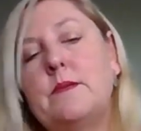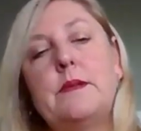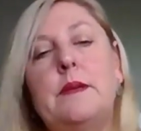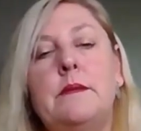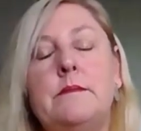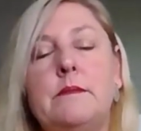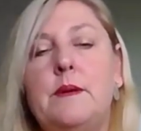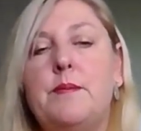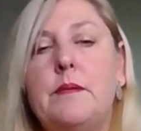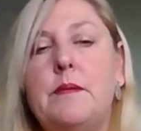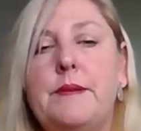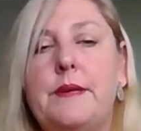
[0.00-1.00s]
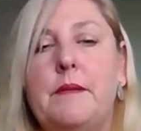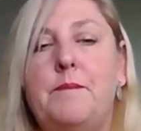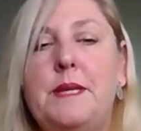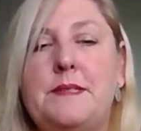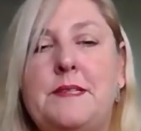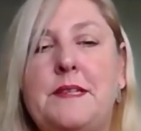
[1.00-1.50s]
well, then you're probably a
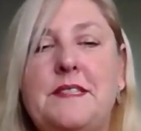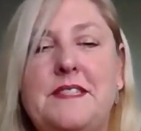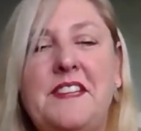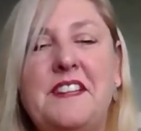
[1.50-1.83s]
business,